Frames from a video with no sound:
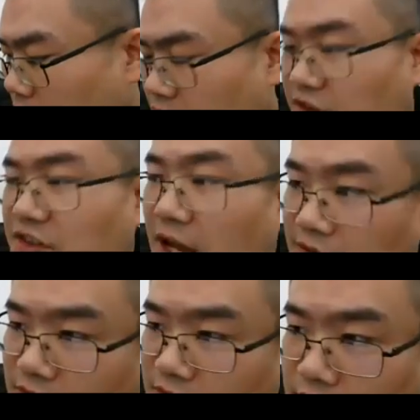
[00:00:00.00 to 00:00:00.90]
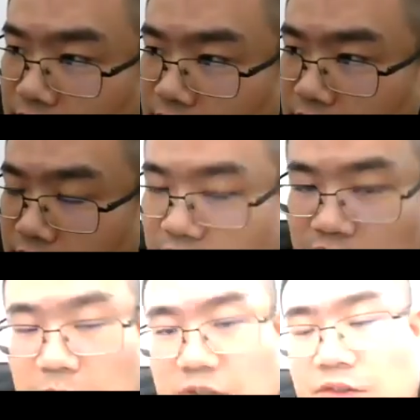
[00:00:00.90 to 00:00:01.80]
Vestas, the
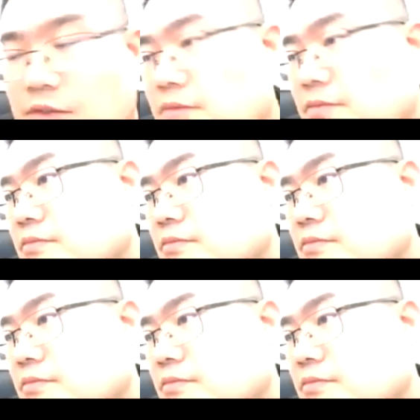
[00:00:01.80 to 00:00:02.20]
Siemens.